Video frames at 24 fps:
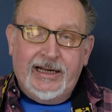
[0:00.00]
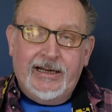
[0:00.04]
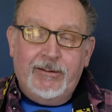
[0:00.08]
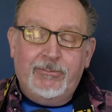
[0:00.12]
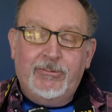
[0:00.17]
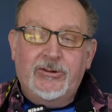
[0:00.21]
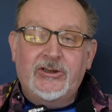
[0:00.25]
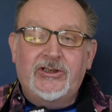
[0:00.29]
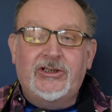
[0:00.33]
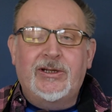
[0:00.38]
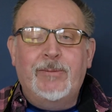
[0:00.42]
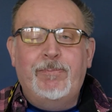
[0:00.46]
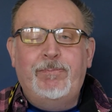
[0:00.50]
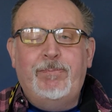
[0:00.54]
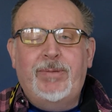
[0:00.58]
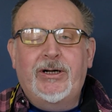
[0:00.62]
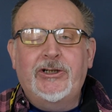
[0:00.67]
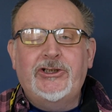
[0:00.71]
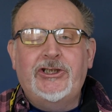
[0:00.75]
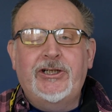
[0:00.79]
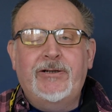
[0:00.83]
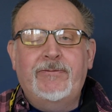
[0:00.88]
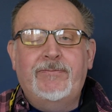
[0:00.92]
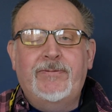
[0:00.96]
was the
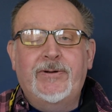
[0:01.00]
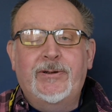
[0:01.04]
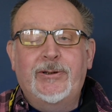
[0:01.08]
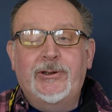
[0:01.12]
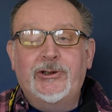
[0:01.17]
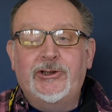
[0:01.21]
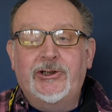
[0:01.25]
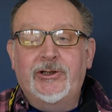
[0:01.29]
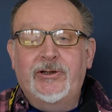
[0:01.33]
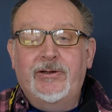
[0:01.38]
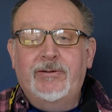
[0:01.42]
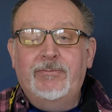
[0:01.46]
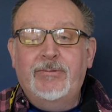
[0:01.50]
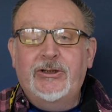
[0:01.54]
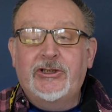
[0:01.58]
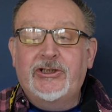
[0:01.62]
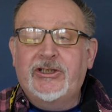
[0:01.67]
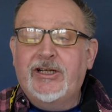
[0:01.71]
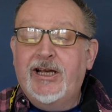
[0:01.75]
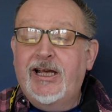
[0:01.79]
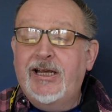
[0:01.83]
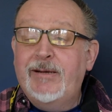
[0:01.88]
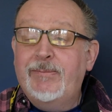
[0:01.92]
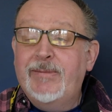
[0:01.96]
budget version, which
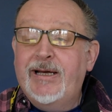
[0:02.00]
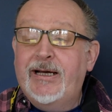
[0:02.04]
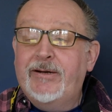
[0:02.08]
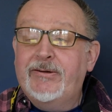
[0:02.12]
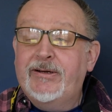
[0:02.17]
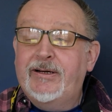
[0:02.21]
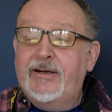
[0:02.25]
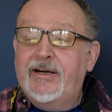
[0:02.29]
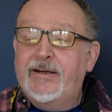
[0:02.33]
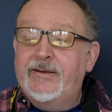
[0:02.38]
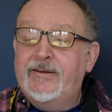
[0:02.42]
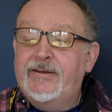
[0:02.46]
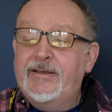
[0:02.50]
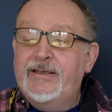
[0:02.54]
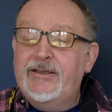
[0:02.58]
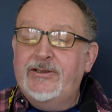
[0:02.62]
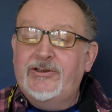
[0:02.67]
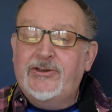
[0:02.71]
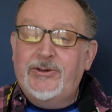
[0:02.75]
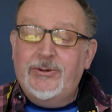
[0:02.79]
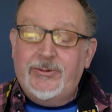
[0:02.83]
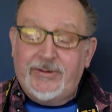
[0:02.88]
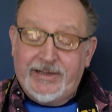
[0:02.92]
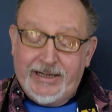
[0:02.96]
came out in, I think,
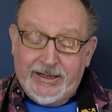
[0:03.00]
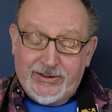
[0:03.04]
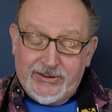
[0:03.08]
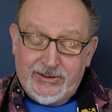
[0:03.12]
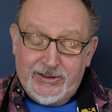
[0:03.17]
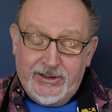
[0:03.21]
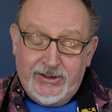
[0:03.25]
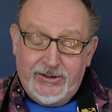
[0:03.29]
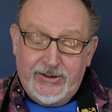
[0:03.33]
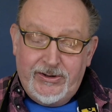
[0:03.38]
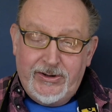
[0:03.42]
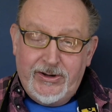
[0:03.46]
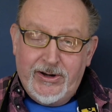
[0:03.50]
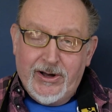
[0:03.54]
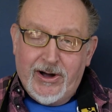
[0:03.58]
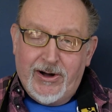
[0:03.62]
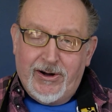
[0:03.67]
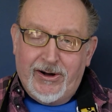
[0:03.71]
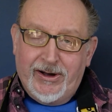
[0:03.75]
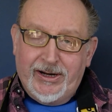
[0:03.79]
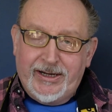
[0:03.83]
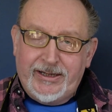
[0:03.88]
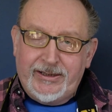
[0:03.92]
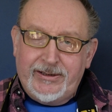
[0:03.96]

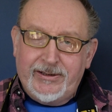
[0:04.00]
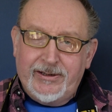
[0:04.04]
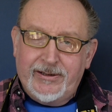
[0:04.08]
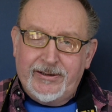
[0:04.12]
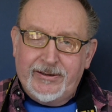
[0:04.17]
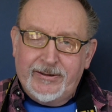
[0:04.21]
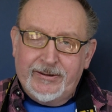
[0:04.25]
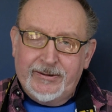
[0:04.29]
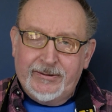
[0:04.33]
2009.